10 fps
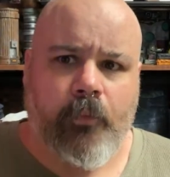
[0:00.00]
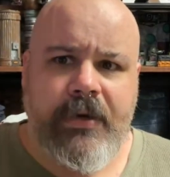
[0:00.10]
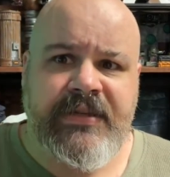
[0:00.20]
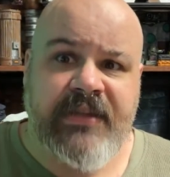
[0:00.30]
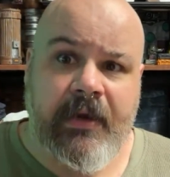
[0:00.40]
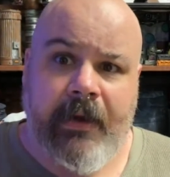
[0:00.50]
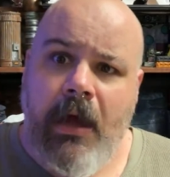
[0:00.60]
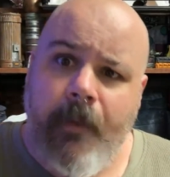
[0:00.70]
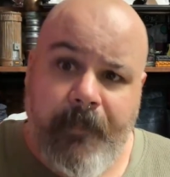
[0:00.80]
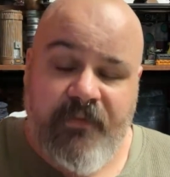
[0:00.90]
resetting
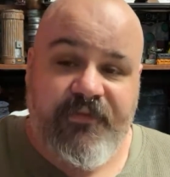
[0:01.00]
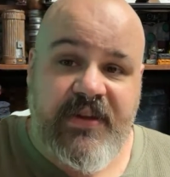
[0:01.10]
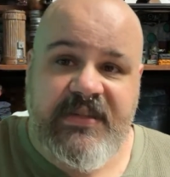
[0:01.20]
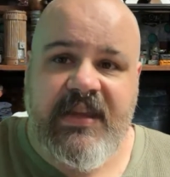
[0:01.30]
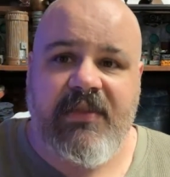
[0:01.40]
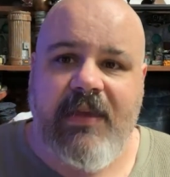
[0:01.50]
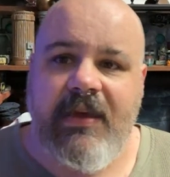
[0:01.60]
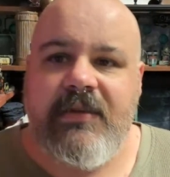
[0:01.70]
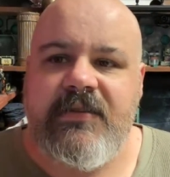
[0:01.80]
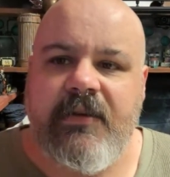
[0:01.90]
up and fixing
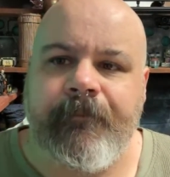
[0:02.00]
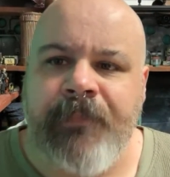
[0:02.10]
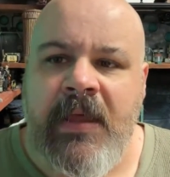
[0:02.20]
things, and